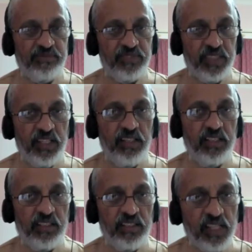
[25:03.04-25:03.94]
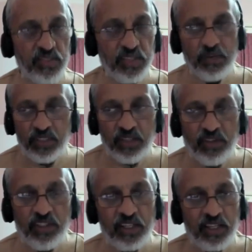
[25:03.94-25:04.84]
Okay, that's what they want. They
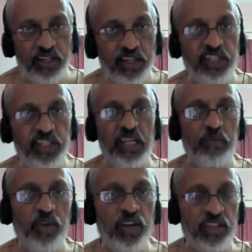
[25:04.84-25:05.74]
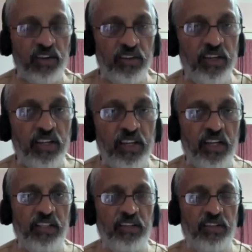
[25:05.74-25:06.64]
want the herd to keep going in the wrong,
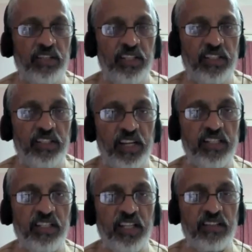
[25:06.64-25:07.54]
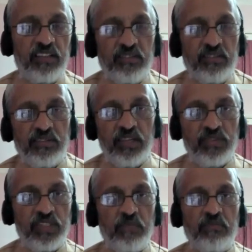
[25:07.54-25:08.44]
in the direction that
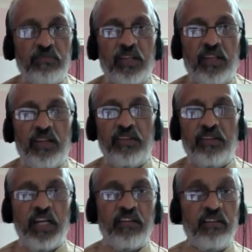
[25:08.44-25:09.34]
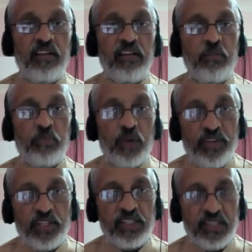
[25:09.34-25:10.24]
gives them, you know, greater and greater
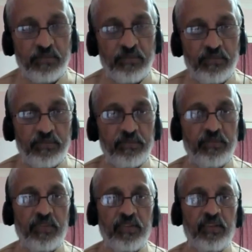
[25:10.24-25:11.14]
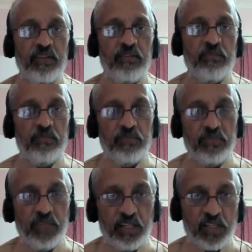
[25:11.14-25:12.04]
profits,
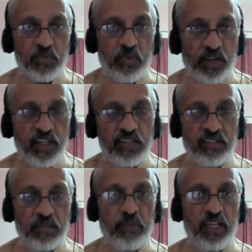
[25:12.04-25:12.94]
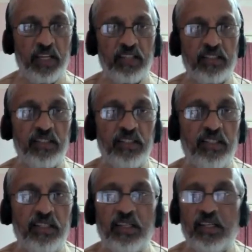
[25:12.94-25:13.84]
greater exploitation of the planet.
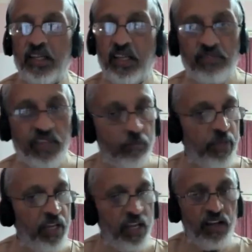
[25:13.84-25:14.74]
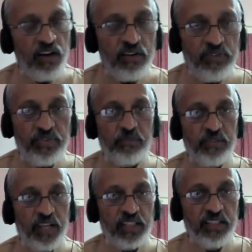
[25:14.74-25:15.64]
And we are peeling off from
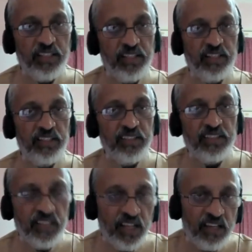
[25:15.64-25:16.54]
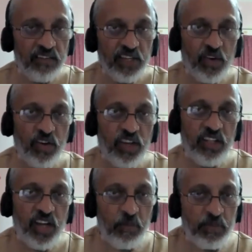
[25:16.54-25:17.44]
that herd, and we are going in
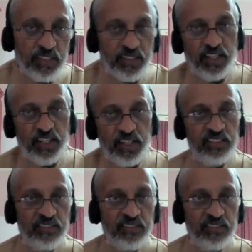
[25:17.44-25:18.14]
the opposite direction.